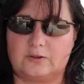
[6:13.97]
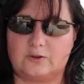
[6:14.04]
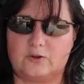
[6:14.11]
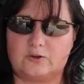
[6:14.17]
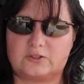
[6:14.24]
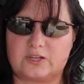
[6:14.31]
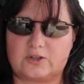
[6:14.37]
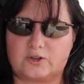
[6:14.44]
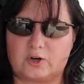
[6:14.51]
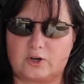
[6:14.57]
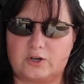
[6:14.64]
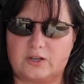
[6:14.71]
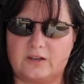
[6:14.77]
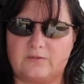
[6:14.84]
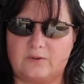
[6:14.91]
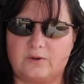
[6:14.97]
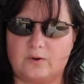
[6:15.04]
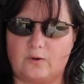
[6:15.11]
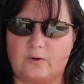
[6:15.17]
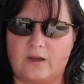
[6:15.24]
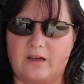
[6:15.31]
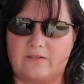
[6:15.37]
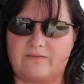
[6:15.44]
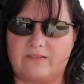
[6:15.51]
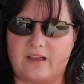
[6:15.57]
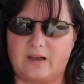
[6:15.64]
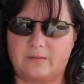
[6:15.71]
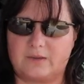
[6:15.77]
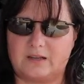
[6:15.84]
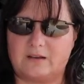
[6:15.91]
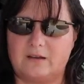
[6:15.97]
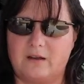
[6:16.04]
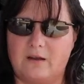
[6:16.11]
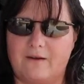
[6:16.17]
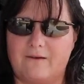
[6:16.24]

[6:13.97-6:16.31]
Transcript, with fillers: usually 30 if you don't have family,